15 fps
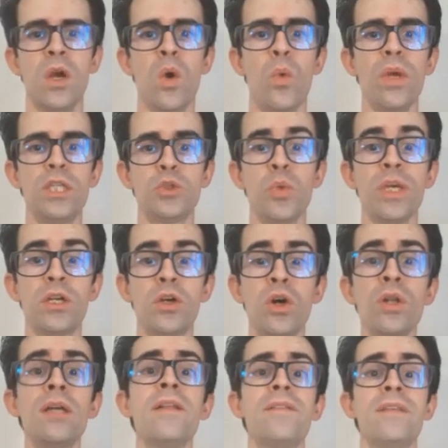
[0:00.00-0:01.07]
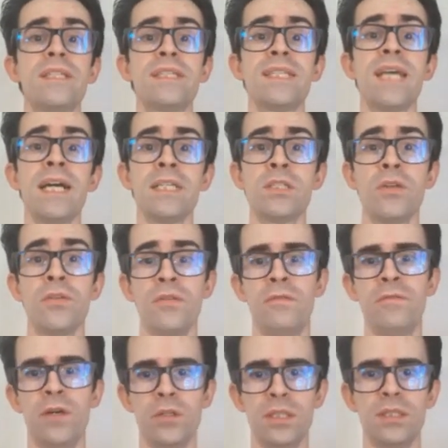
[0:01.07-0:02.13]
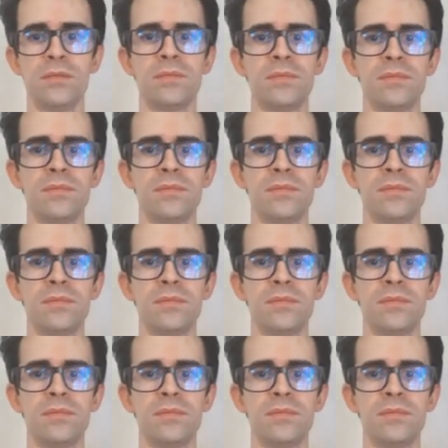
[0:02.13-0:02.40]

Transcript: which we call the size of the font.